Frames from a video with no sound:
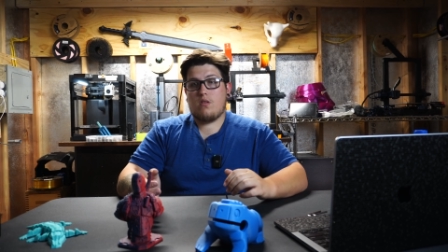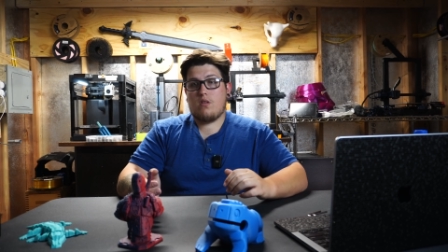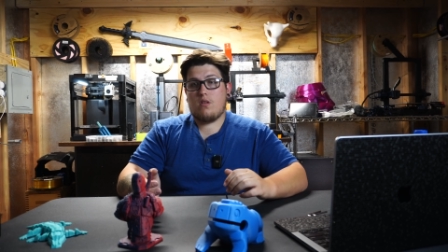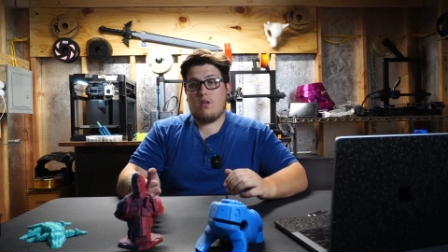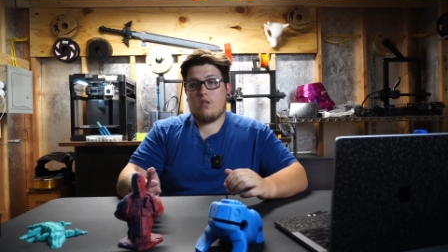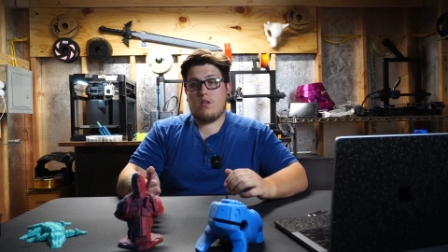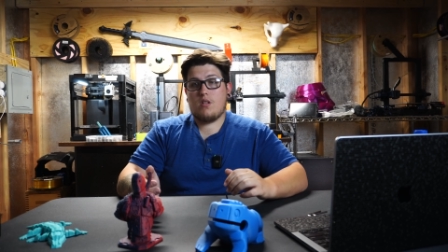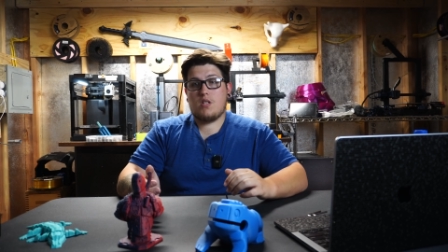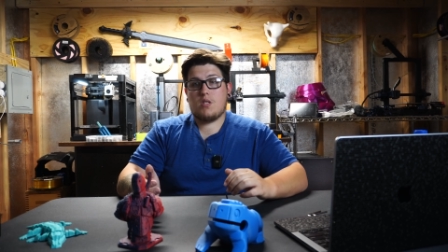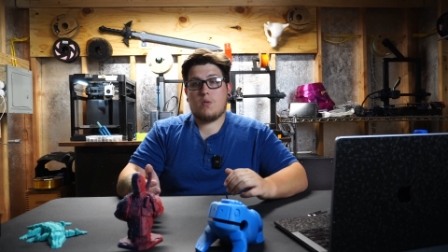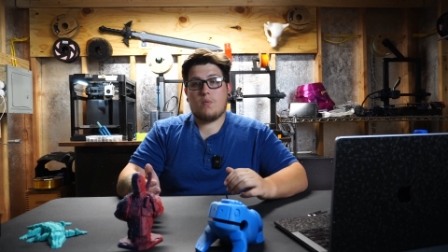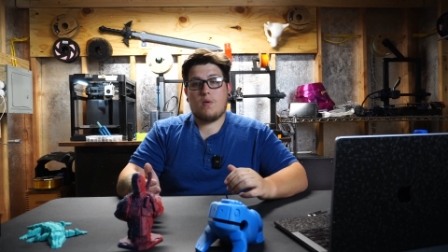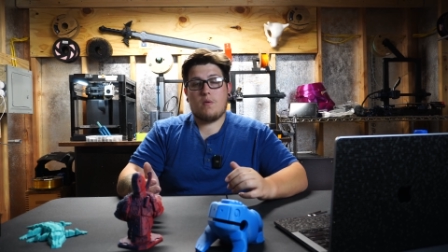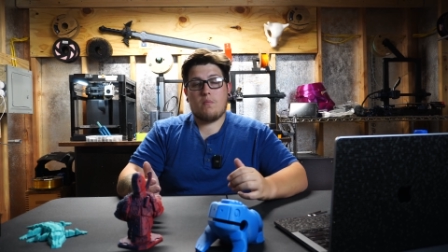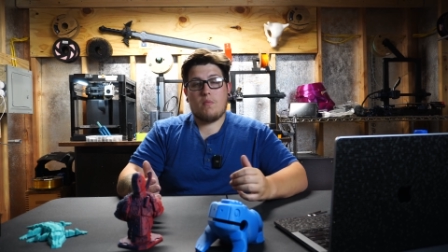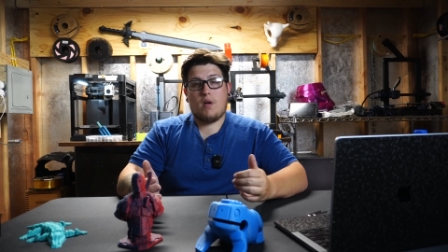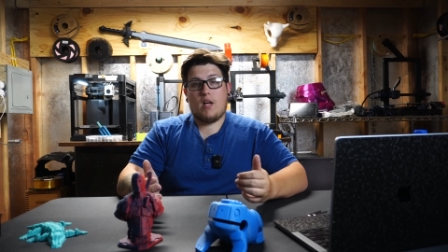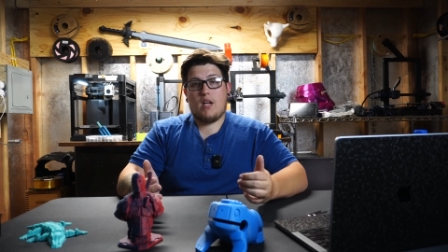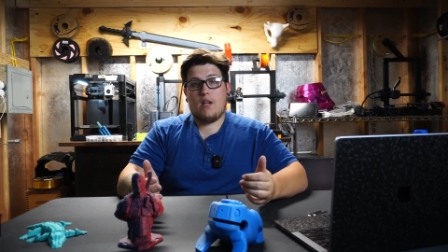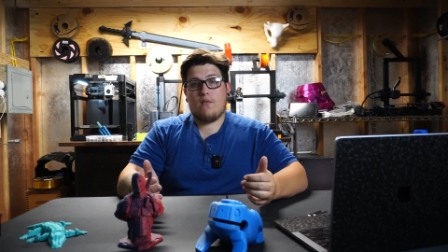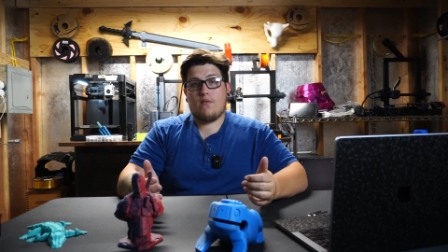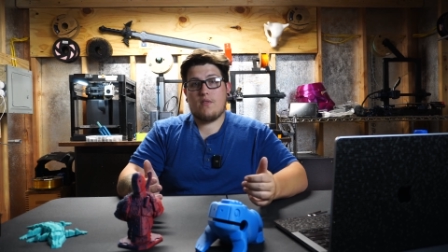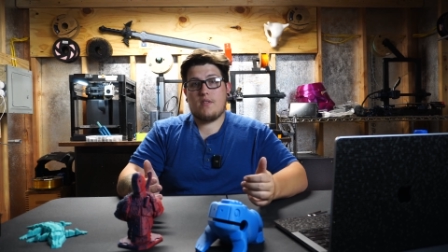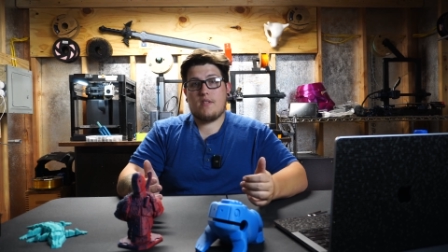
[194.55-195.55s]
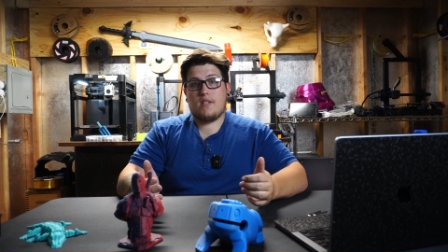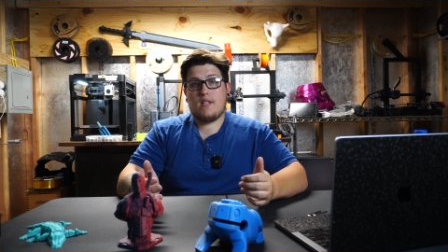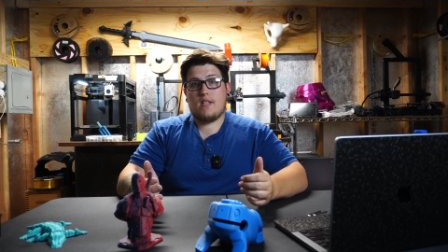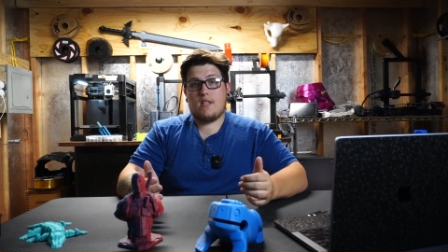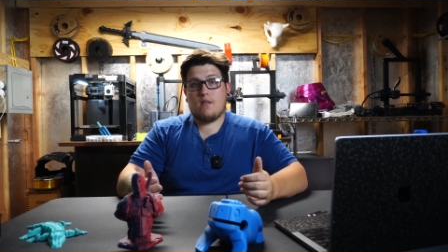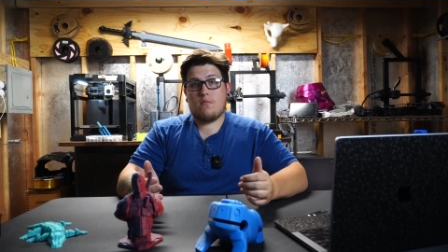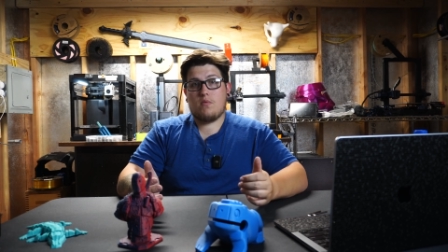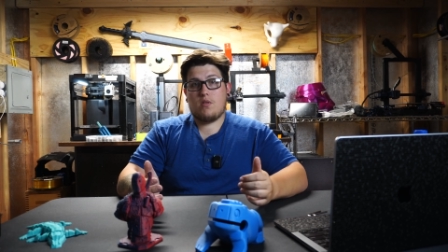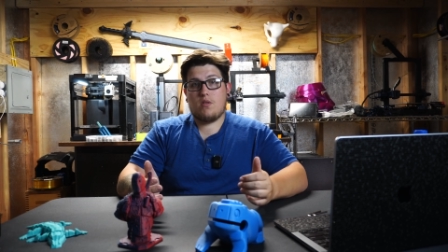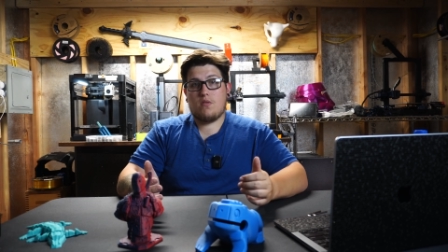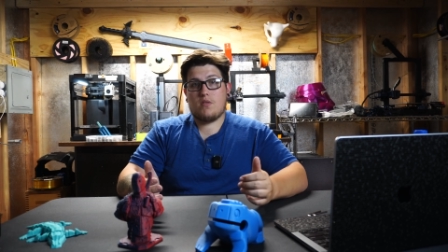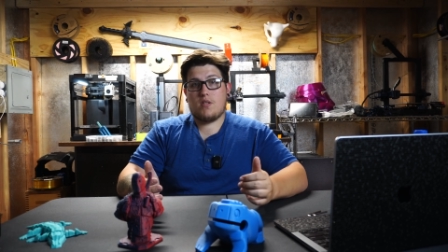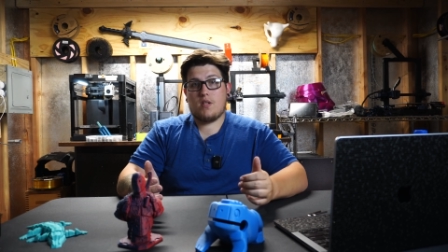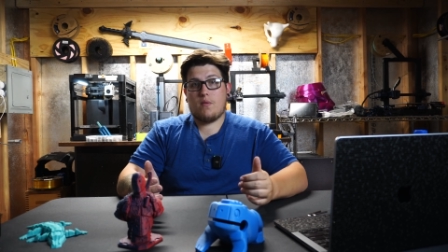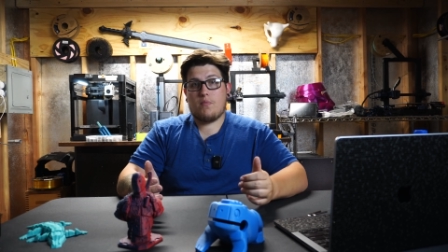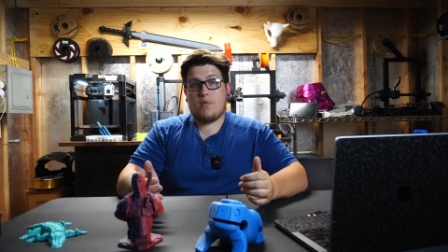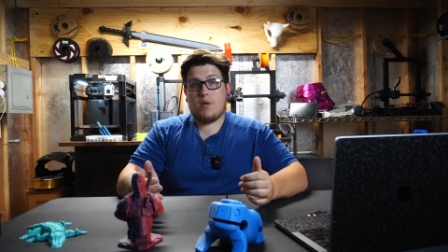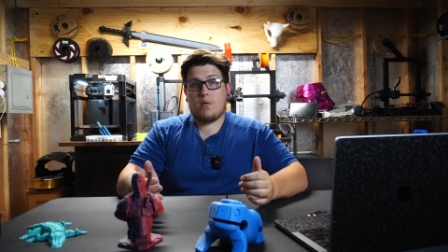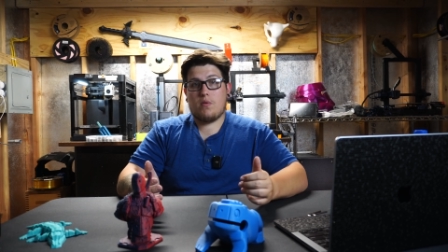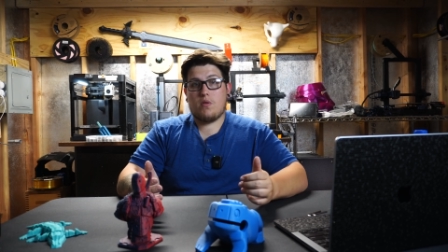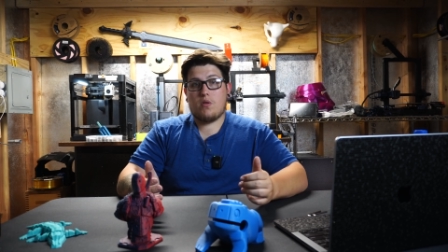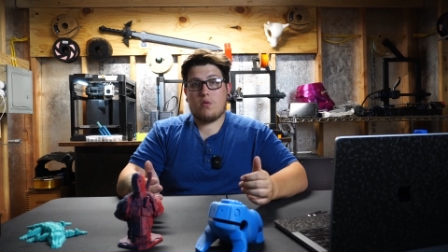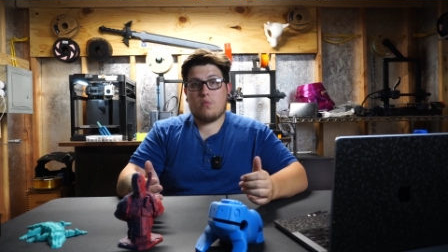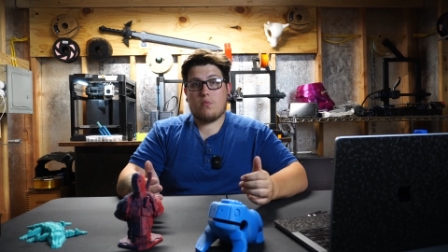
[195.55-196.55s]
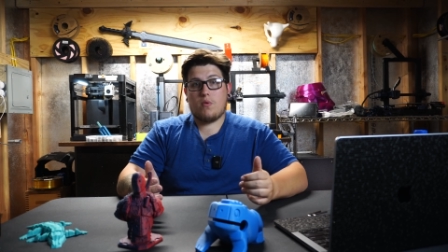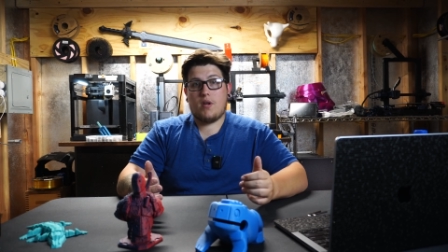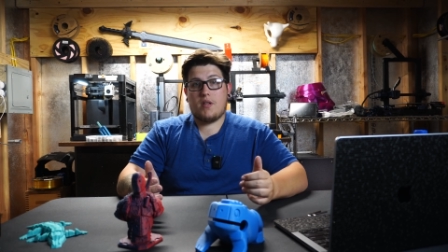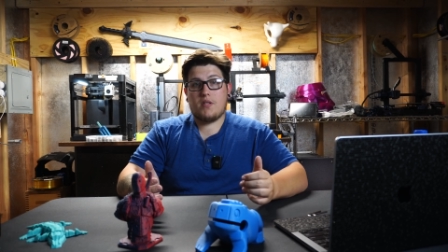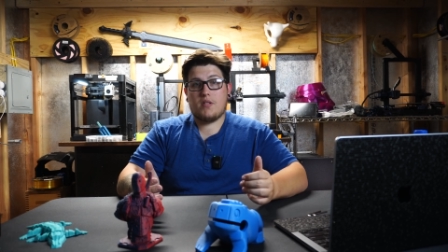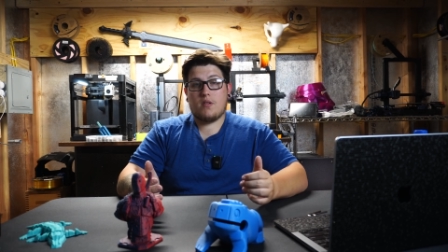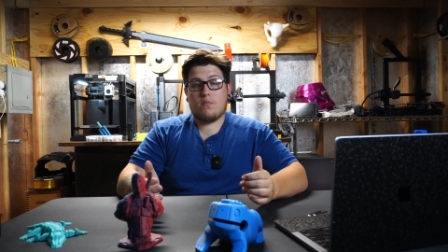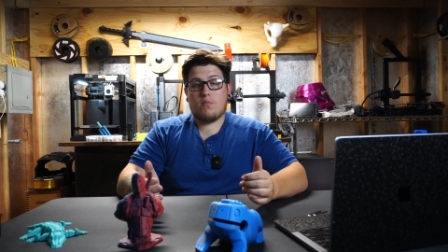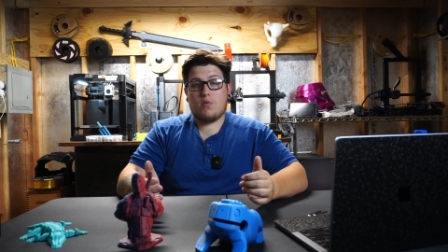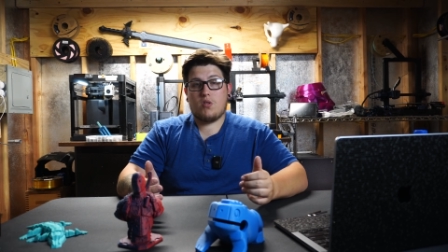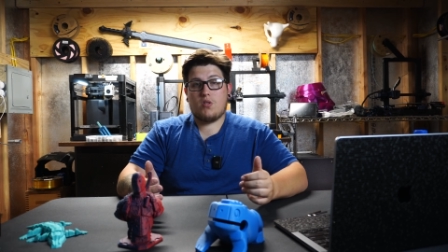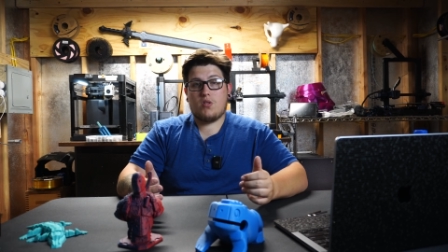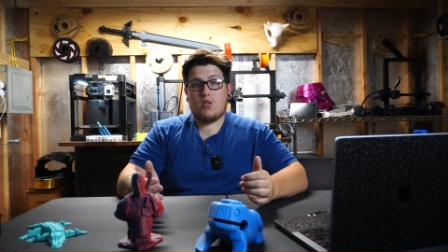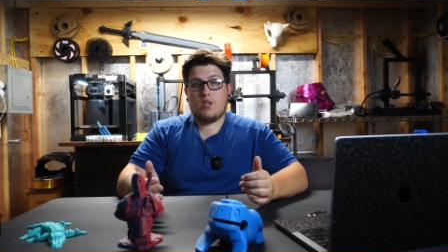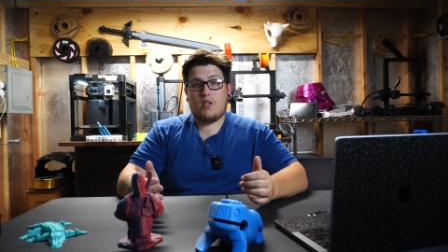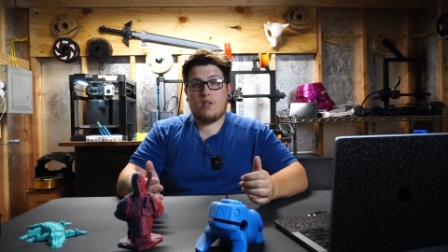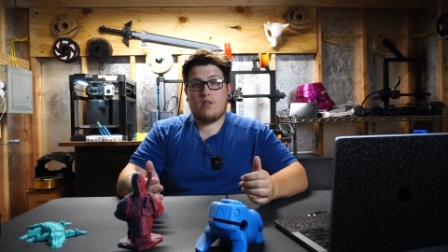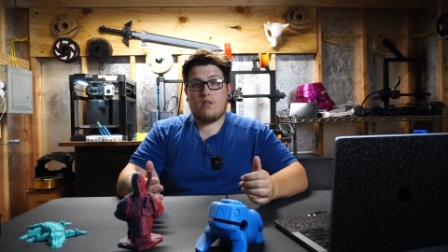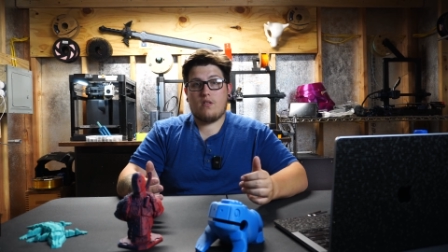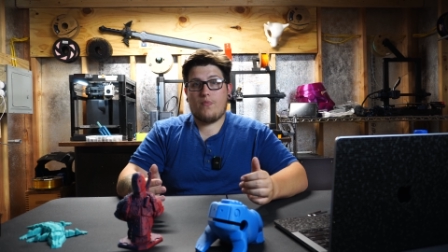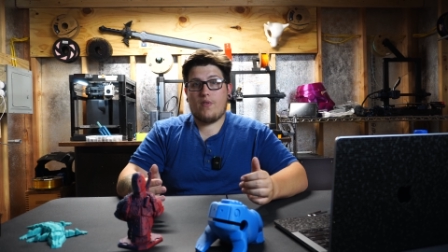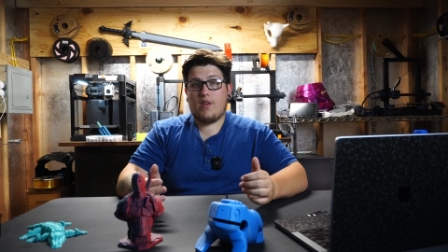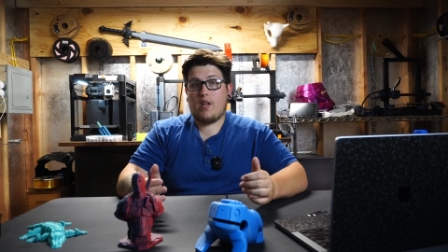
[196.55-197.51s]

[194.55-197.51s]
Goodness, we might even see them do something with a resin machine.